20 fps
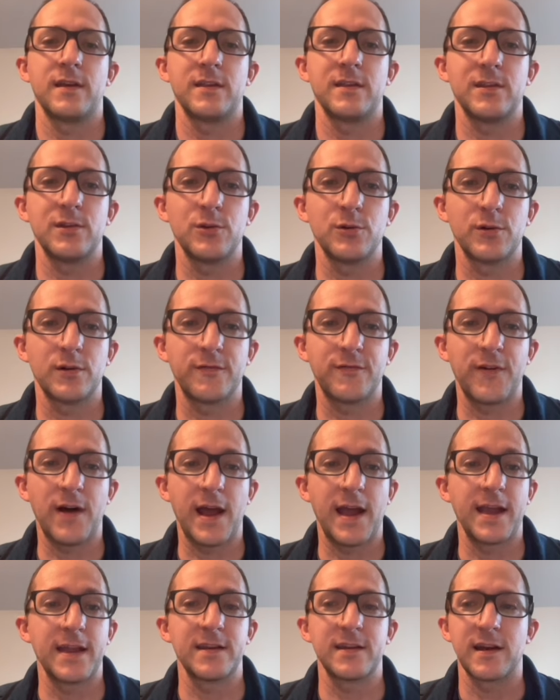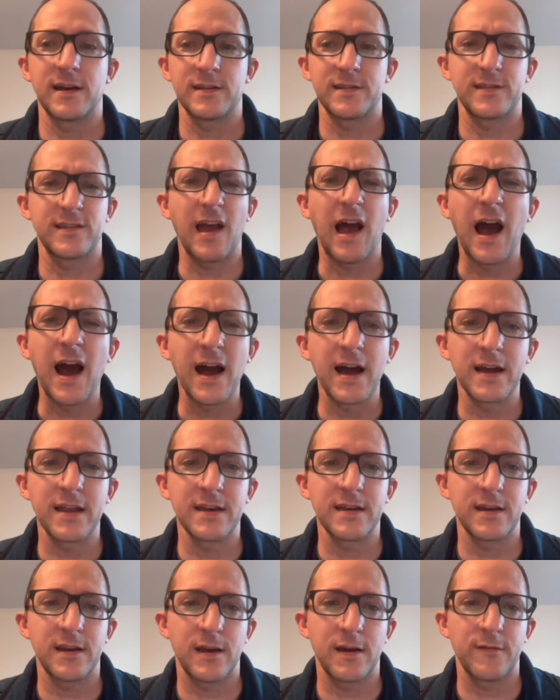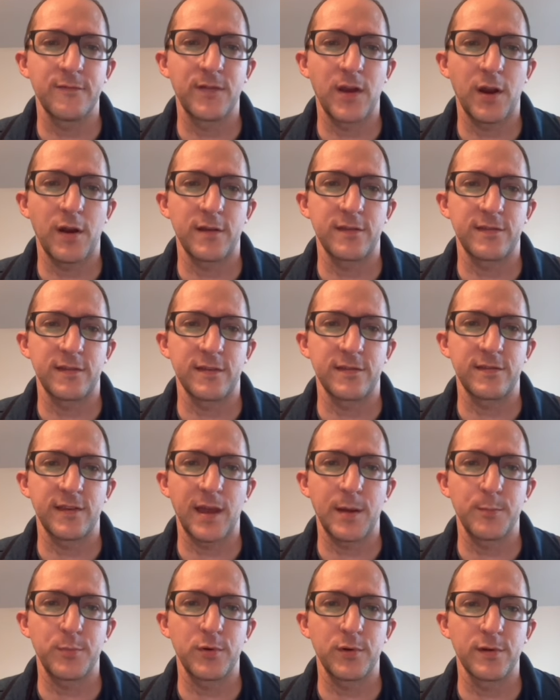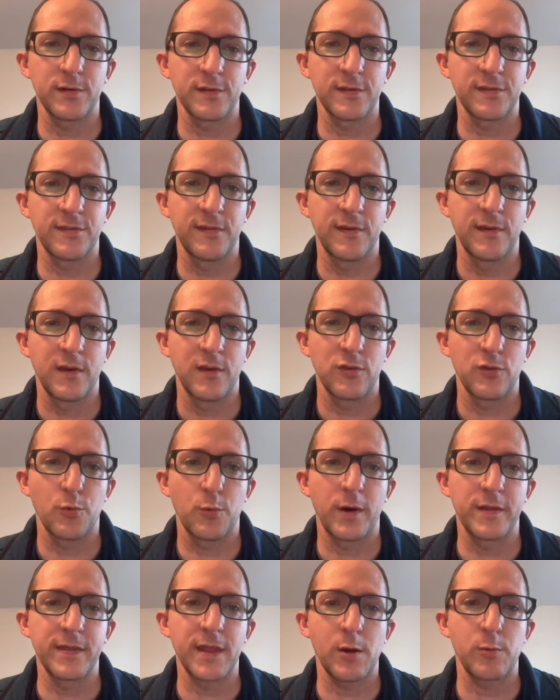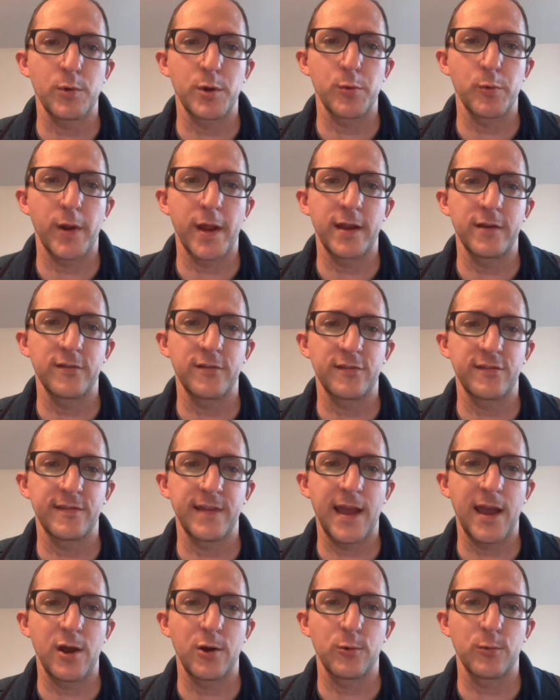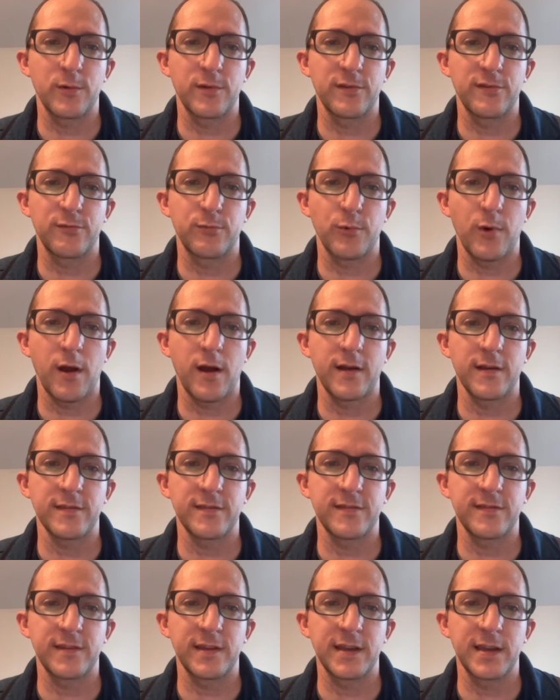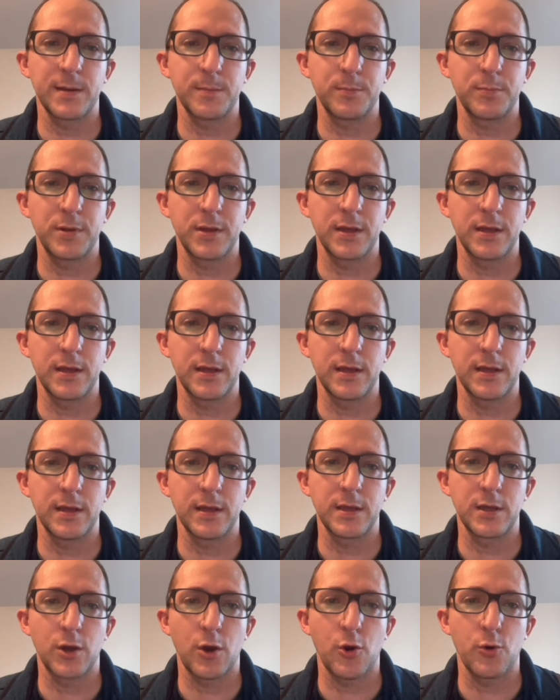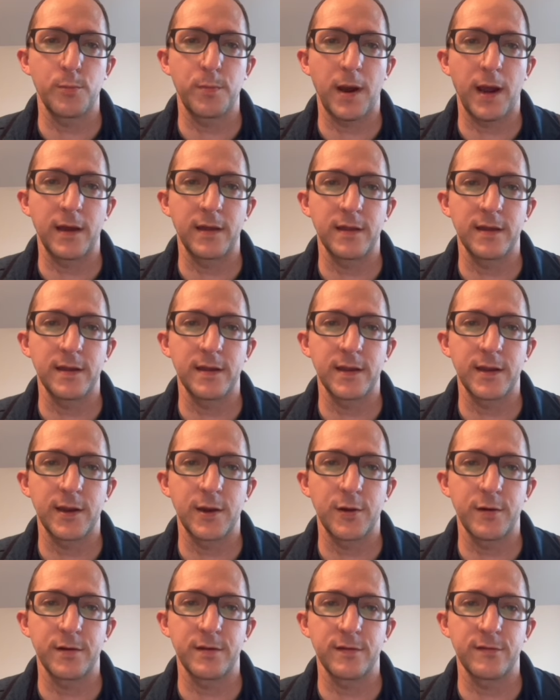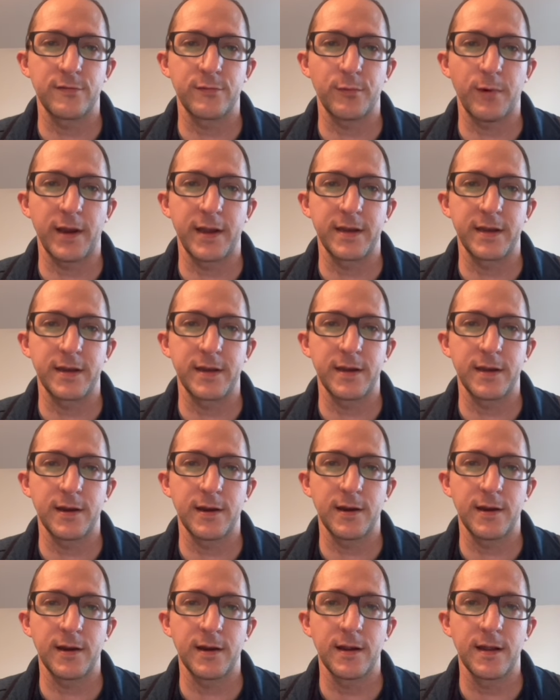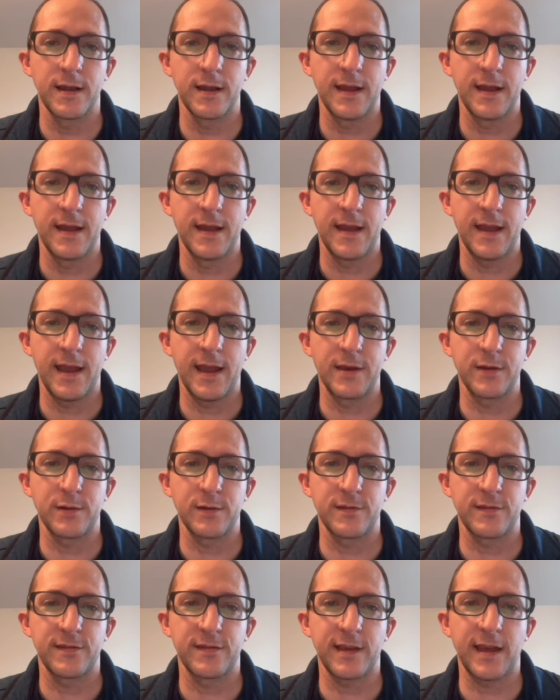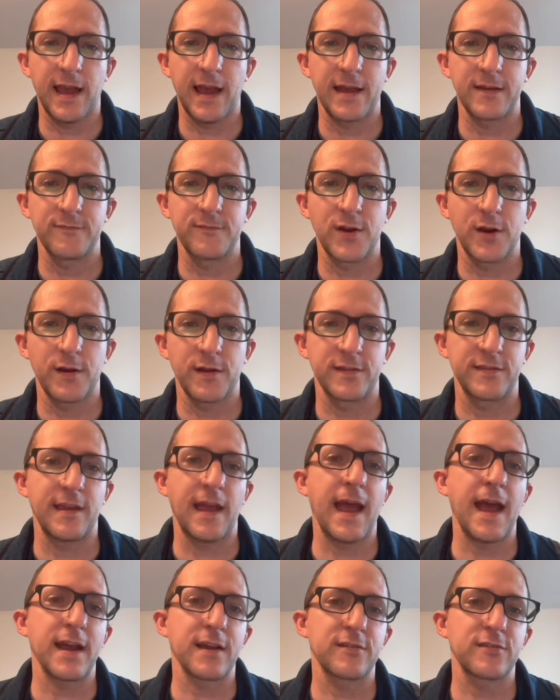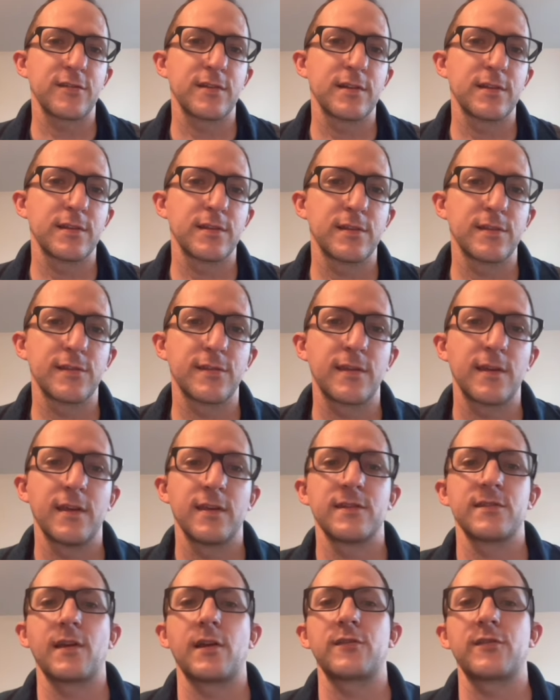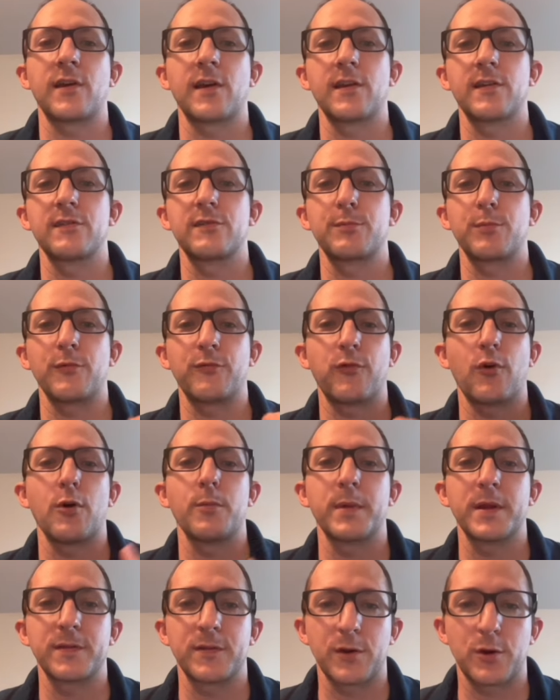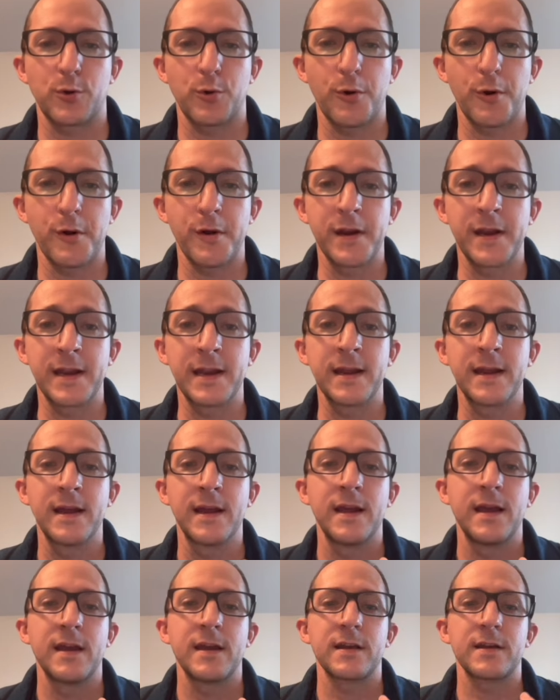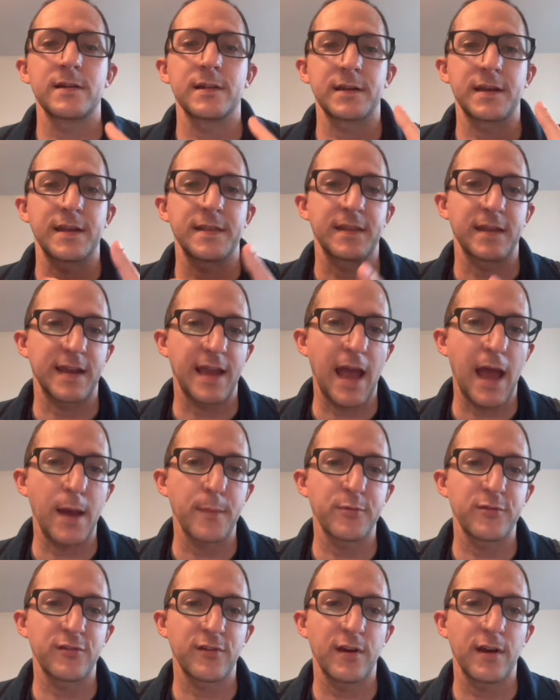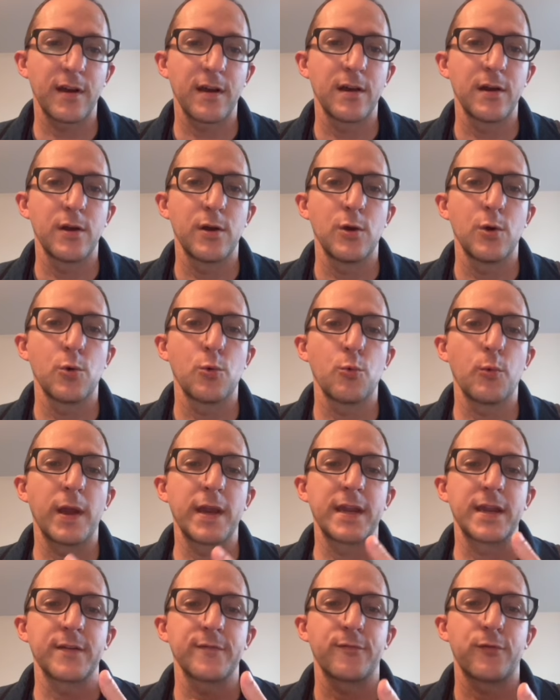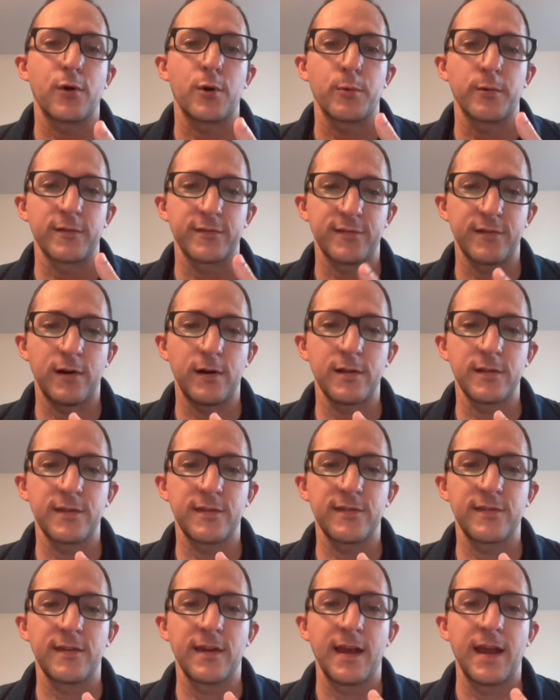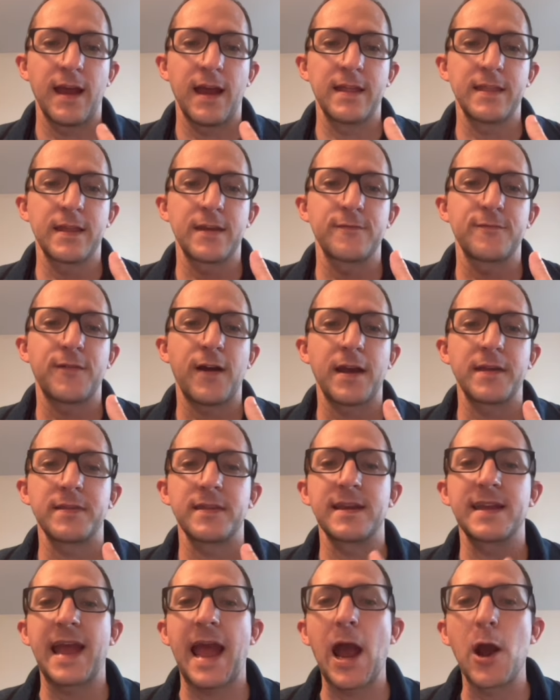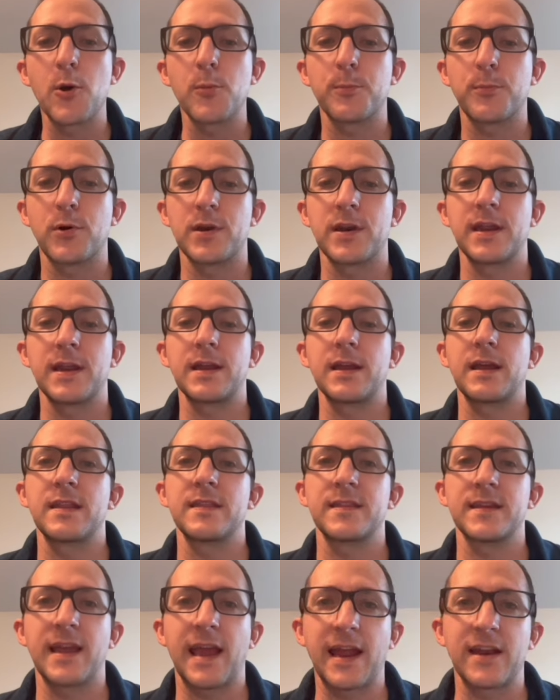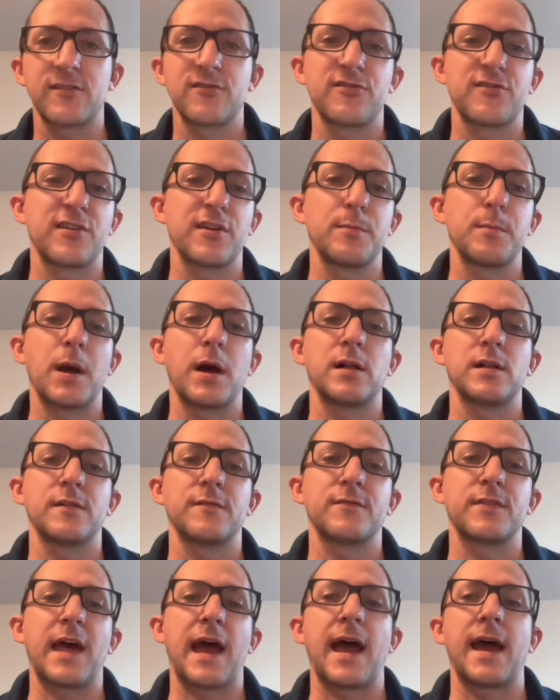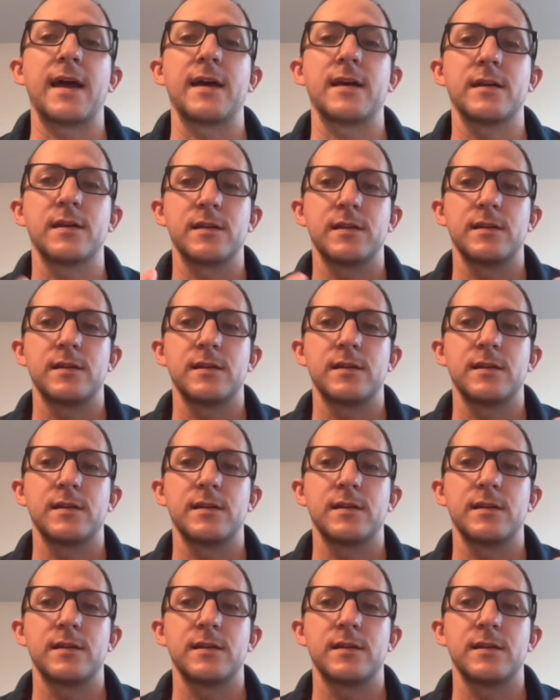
you'll find a ton of various examples. The one that we ran just now was raw CDP Copilot. Here it is right here. And you can see it had various actions such as performing the query, clicking the CAPTCHA, waiting for results, and then finally outputting the HTML of that